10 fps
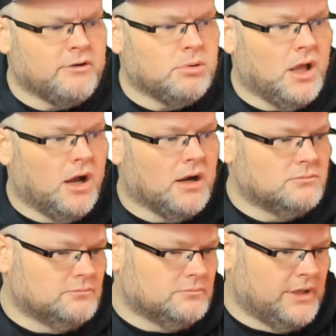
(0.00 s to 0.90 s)
our
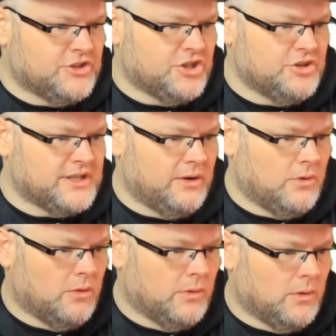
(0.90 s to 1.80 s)
blog. We can choose any
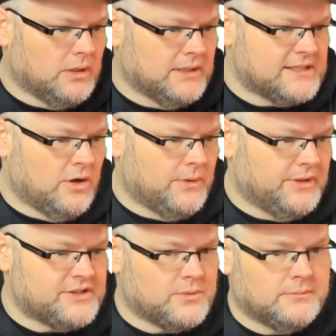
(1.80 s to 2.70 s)
one we want. Let's go with
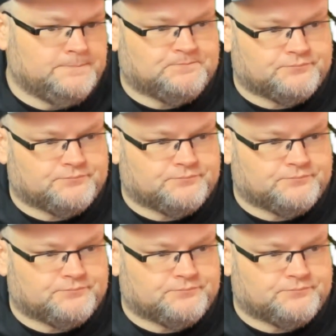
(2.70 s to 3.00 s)
this one.